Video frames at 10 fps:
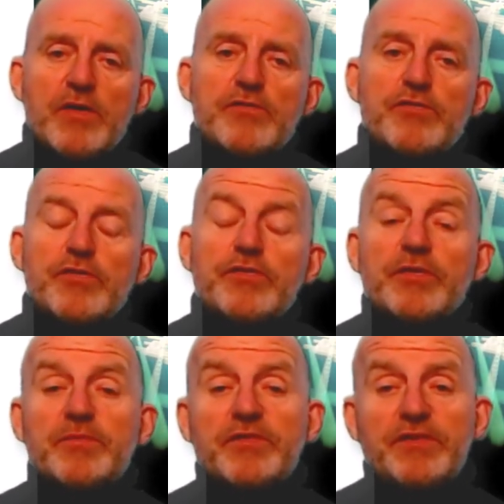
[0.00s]
through
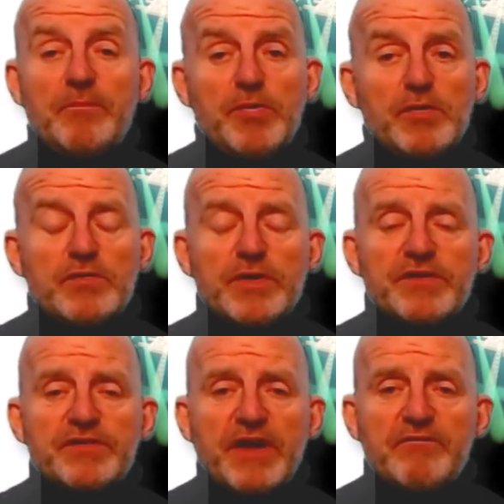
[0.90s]
some simple to
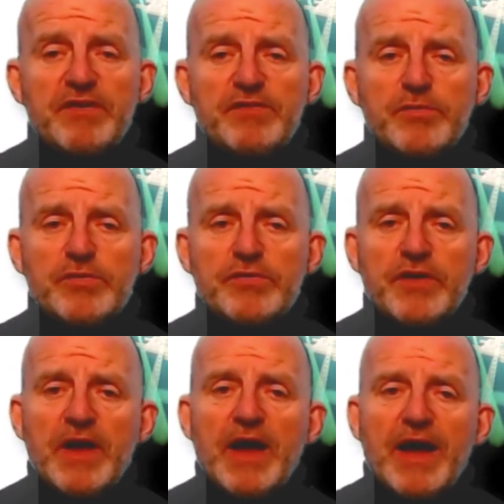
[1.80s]
understand visuals
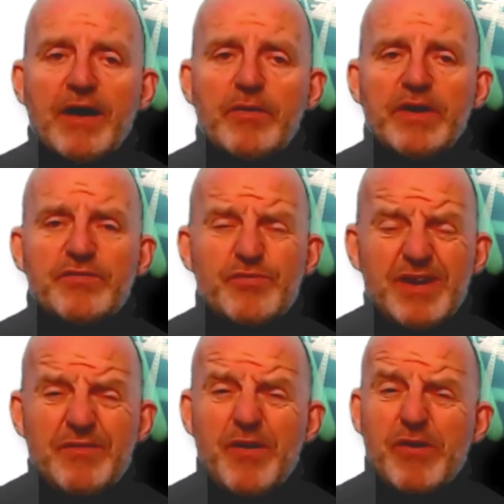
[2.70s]
how it's
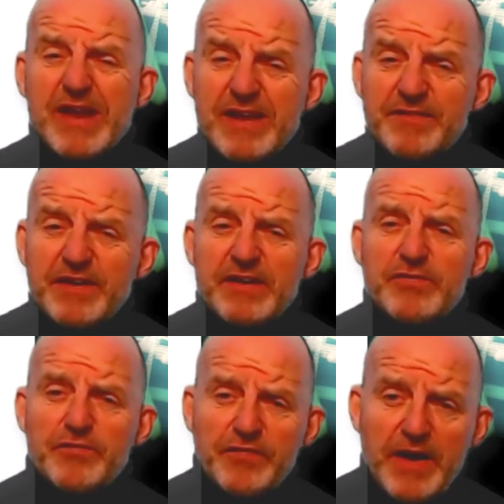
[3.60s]
really very easy
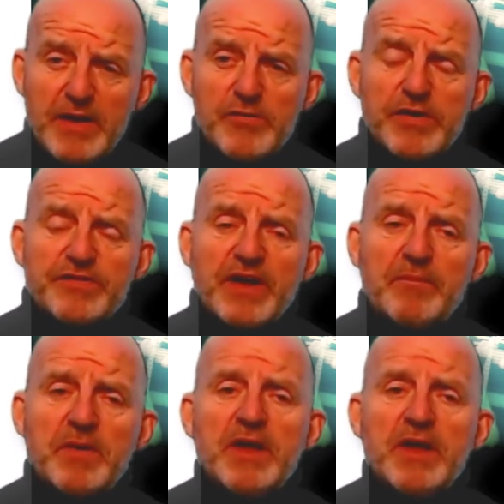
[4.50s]
to fail your exam